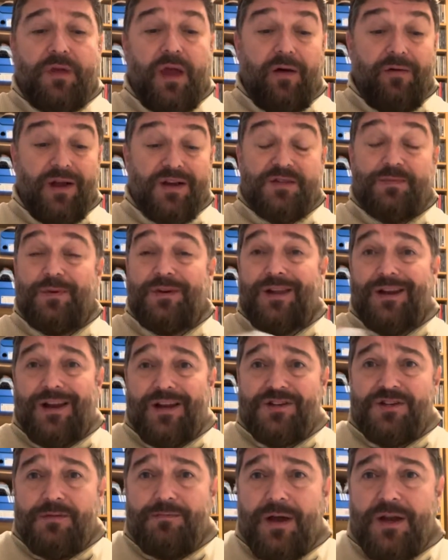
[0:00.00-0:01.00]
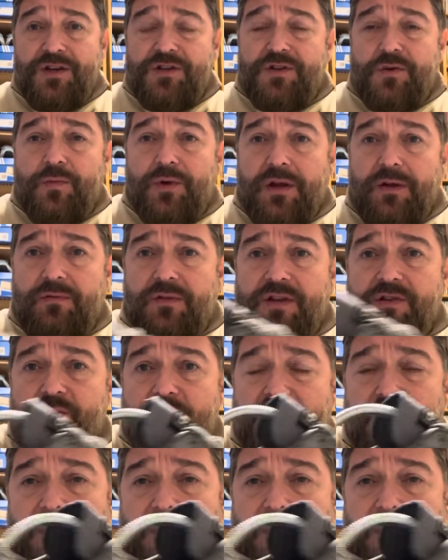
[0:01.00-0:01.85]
Gary Aspden did actually mention when this was